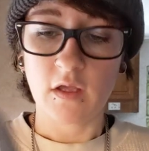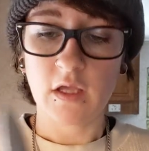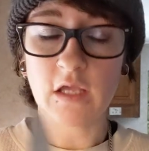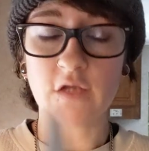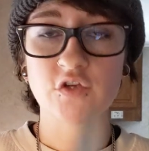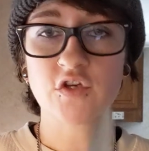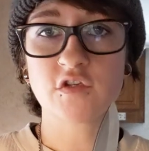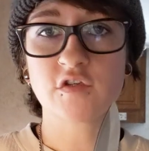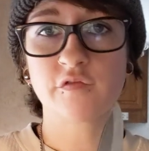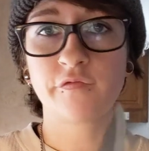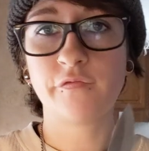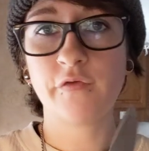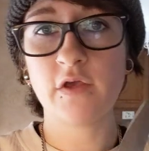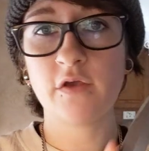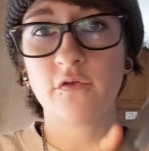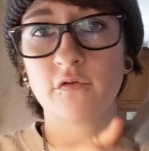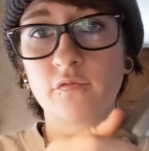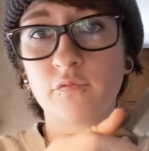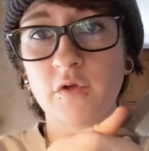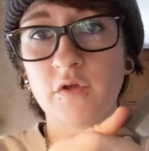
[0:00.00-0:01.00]
it just
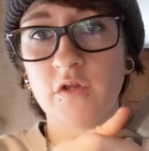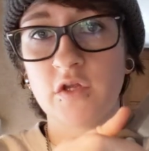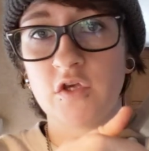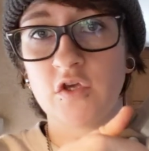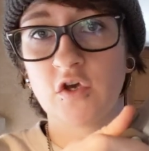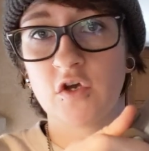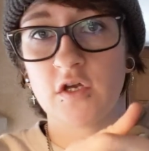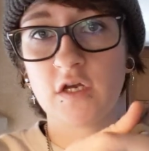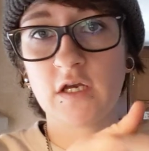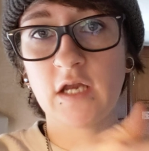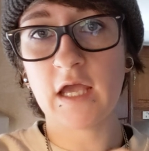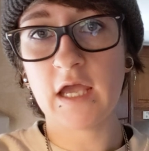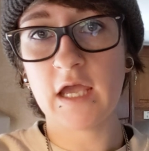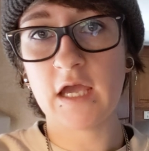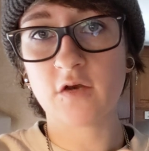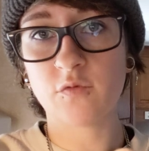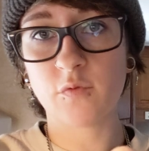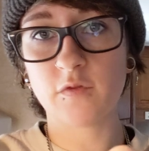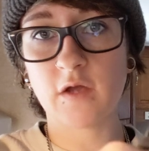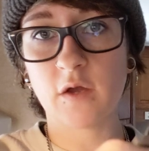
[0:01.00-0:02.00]
feels really good in
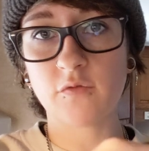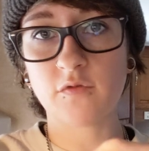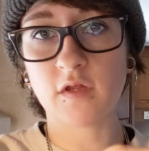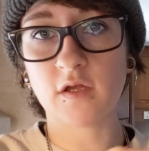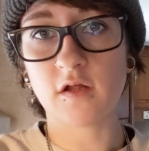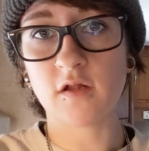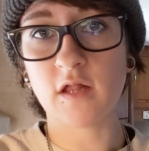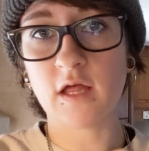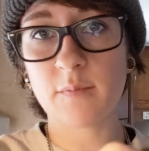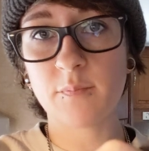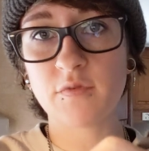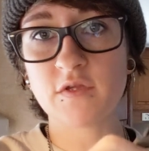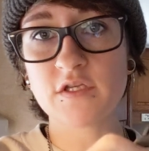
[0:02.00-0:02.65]
hand without the clip.